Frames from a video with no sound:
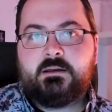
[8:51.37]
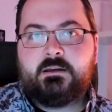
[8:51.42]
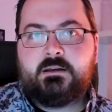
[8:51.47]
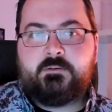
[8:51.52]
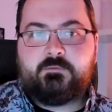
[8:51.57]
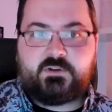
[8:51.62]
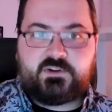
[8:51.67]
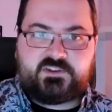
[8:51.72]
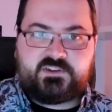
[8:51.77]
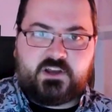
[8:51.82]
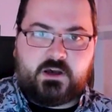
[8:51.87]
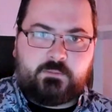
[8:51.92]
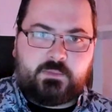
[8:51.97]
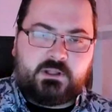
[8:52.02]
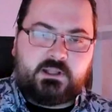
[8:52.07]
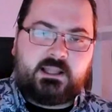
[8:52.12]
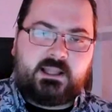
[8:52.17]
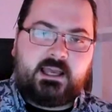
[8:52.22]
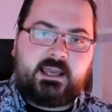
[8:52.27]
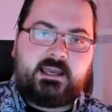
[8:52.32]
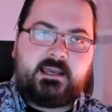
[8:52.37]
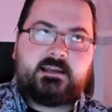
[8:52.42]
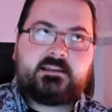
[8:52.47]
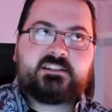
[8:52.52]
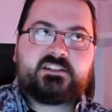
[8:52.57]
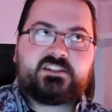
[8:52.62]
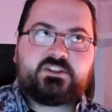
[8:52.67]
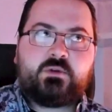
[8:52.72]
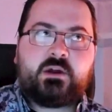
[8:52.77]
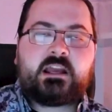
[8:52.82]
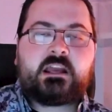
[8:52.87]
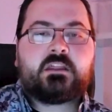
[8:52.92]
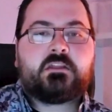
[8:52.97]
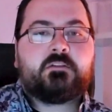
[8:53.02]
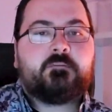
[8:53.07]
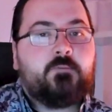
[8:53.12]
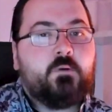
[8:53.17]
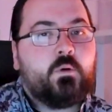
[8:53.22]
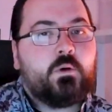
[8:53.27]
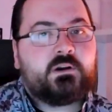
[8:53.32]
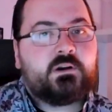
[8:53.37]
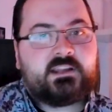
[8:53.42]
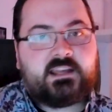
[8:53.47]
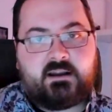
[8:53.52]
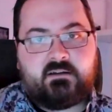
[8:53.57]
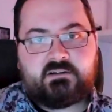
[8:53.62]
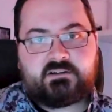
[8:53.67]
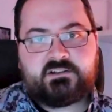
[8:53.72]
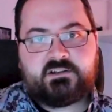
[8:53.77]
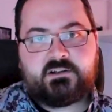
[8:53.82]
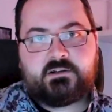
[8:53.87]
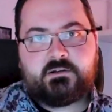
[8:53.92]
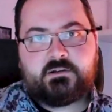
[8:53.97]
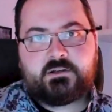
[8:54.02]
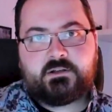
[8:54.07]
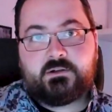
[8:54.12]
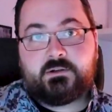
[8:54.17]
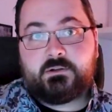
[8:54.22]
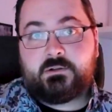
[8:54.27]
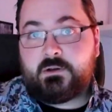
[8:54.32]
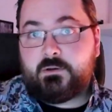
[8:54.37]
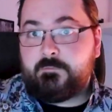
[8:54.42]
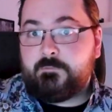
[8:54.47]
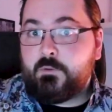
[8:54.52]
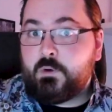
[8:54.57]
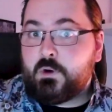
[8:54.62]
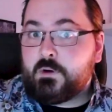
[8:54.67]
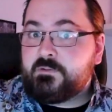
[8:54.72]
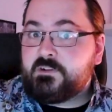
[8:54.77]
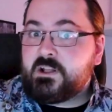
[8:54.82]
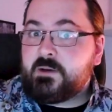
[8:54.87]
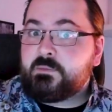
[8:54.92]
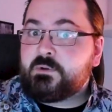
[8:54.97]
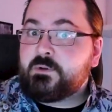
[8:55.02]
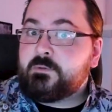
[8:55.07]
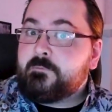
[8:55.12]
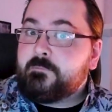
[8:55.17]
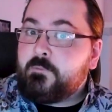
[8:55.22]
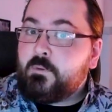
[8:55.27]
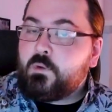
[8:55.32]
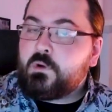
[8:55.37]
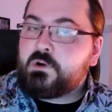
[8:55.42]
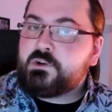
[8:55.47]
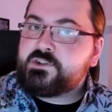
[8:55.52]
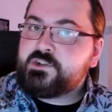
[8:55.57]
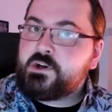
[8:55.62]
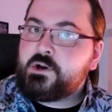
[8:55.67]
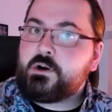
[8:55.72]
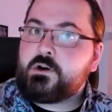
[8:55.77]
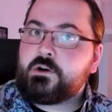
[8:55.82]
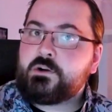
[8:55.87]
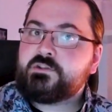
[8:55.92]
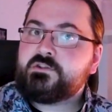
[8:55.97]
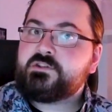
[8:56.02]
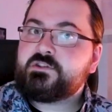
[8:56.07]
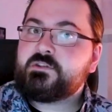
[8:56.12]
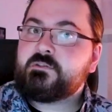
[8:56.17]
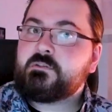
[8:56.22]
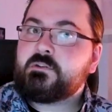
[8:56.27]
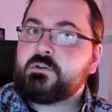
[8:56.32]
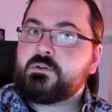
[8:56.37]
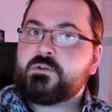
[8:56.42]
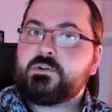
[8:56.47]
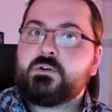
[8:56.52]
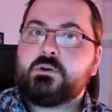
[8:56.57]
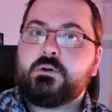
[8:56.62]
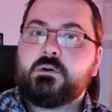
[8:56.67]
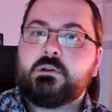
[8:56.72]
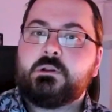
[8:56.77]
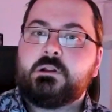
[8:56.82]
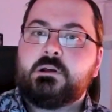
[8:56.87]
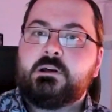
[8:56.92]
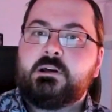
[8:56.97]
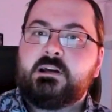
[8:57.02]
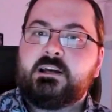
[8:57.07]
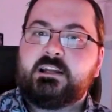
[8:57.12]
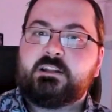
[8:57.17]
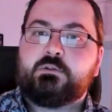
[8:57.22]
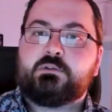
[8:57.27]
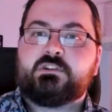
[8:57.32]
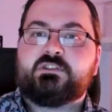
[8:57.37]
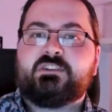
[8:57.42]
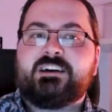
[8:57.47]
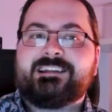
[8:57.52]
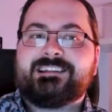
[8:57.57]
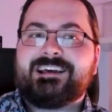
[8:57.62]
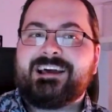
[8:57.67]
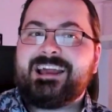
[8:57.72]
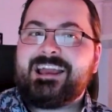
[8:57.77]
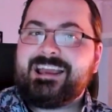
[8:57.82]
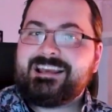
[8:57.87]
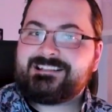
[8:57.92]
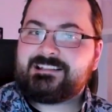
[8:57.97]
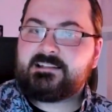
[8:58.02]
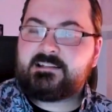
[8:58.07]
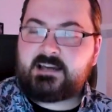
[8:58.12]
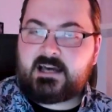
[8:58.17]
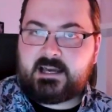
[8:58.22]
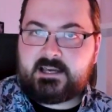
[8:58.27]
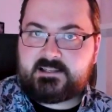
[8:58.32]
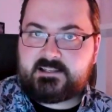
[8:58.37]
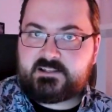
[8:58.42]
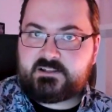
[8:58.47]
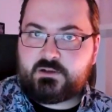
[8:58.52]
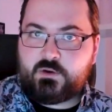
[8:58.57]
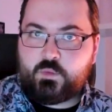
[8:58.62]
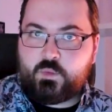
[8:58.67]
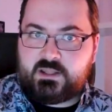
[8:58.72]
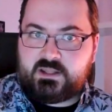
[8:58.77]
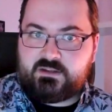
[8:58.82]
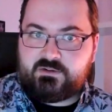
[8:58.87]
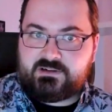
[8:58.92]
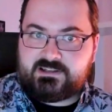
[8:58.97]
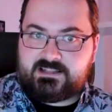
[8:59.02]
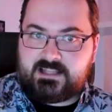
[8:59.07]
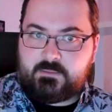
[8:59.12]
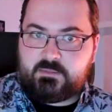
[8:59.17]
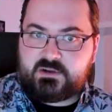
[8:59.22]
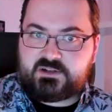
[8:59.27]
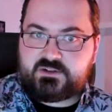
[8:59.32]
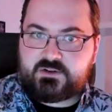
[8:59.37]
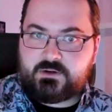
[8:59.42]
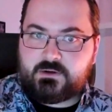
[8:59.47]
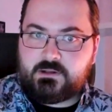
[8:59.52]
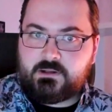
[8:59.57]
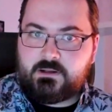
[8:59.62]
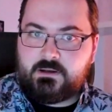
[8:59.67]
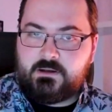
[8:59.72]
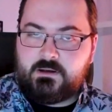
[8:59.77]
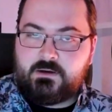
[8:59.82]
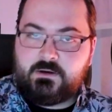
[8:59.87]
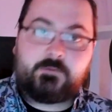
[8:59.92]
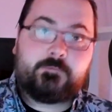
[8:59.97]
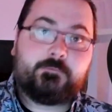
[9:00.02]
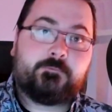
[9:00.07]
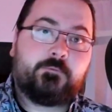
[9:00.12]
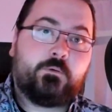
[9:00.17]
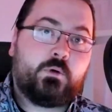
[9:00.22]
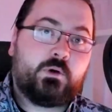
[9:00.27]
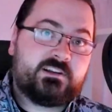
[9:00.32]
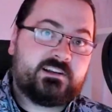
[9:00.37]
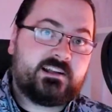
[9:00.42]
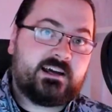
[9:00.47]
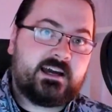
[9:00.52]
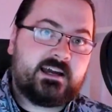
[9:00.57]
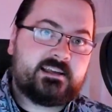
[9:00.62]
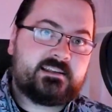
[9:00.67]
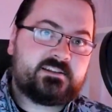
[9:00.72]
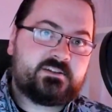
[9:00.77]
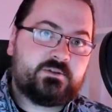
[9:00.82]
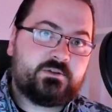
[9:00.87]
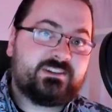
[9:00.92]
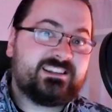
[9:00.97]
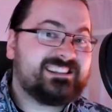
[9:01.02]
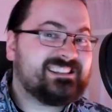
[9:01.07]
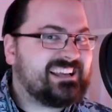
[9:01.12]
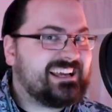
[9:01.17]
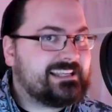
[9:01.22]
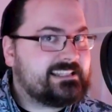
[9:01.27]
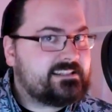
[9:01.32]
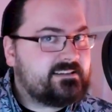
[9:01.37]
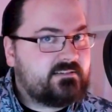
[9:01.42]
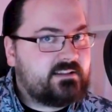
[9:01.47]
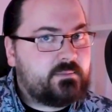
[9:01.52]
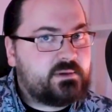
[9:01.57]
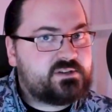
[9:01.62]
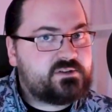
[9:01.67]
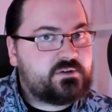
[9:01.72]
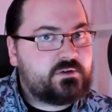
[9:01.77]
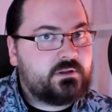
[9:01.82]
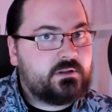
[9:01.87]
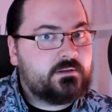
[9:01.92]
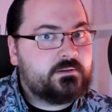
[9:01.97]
For example, a Strength 4 character could forfeit up to 4 turns of control in order to add 8 dice to Withering damage roll or 4 dice to Decisive damage roll.